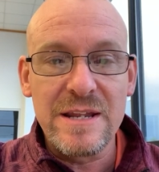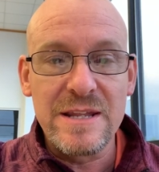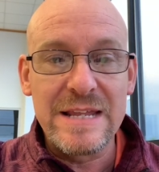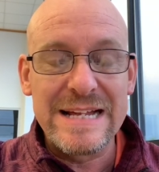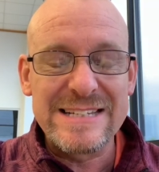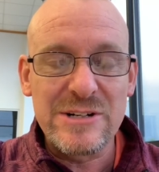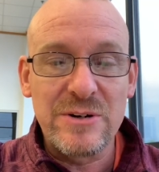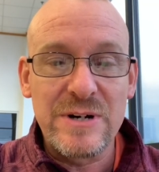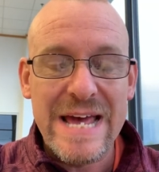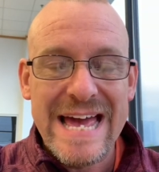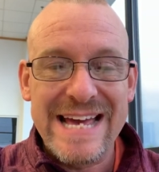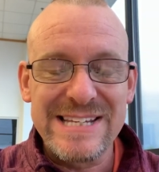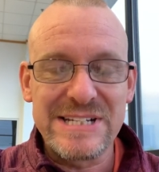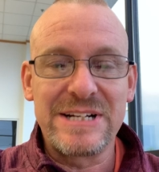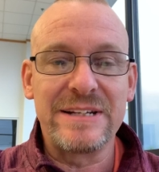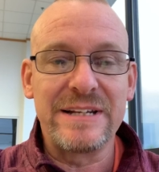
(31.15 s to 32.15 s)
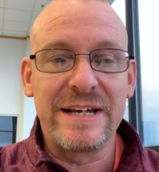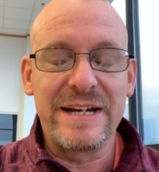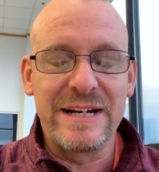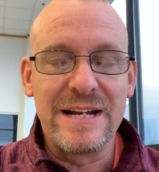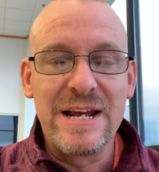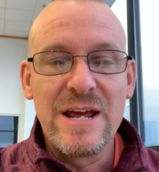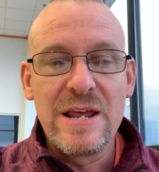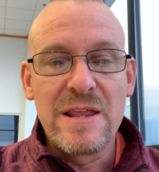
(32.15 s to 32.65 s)
That's going to escalate.
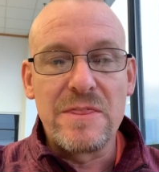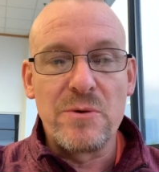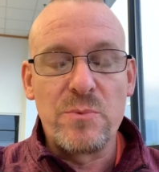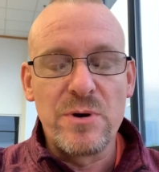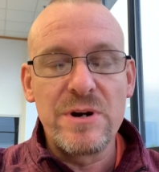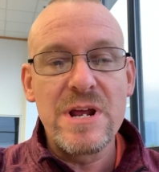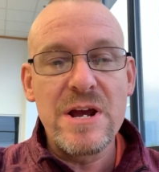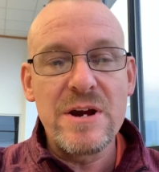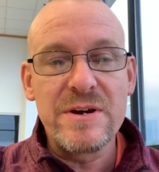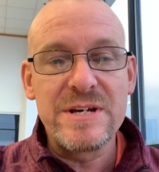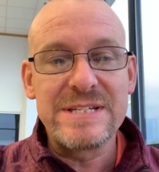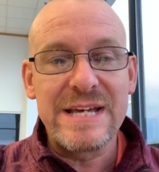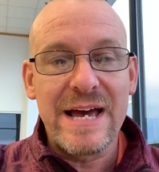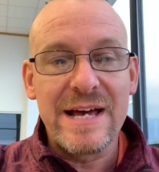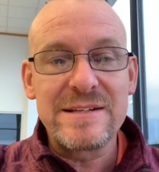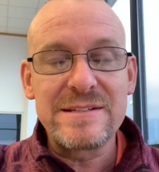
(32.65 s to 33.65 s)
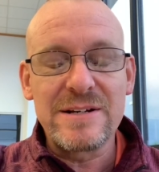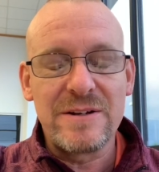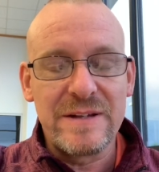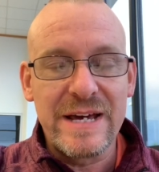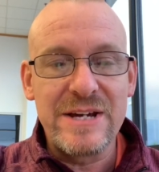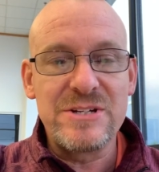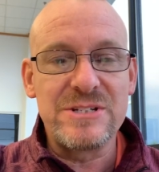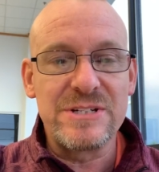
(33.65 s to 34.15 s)
The word here is
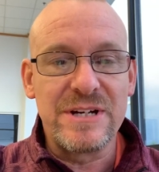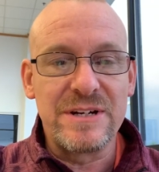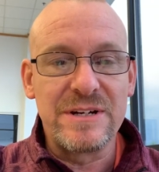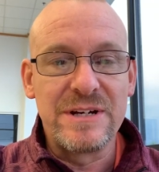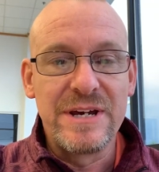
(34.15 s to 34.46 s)
escalation.